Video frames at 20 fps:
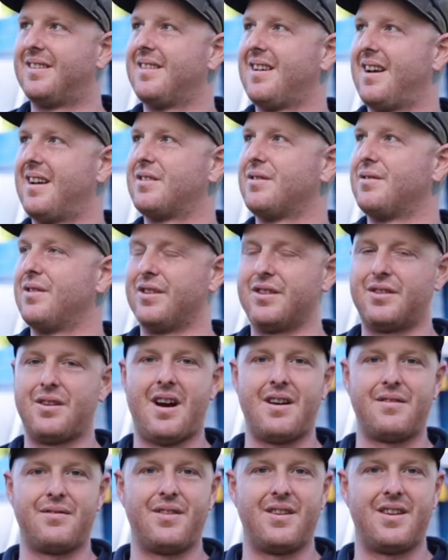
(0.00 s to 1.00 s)
it's a really
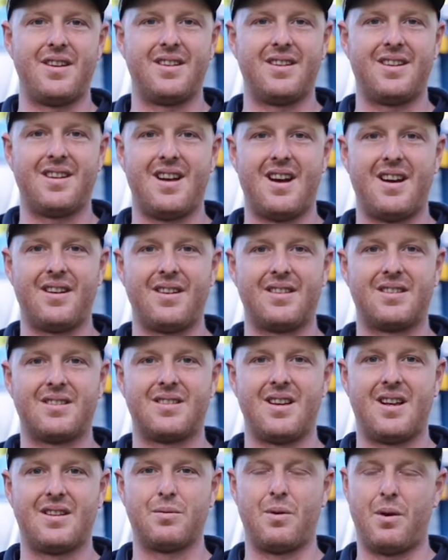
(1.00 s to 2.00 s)
great fitting. You know,
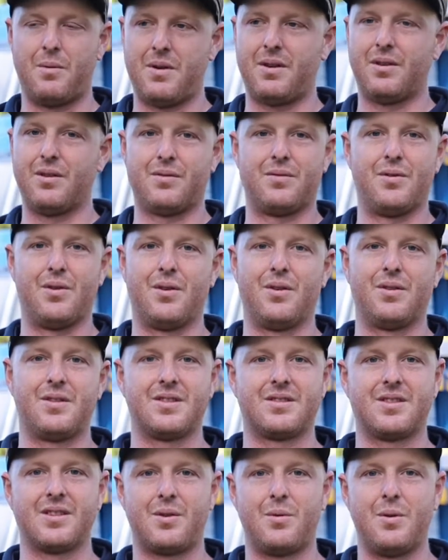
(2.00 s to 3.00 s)
it's what we look for,
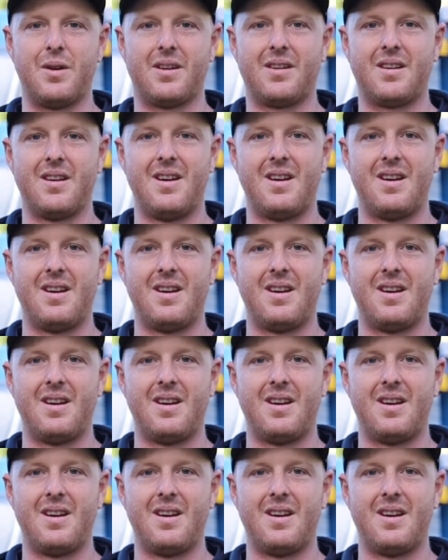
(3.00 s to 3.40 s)
just a quick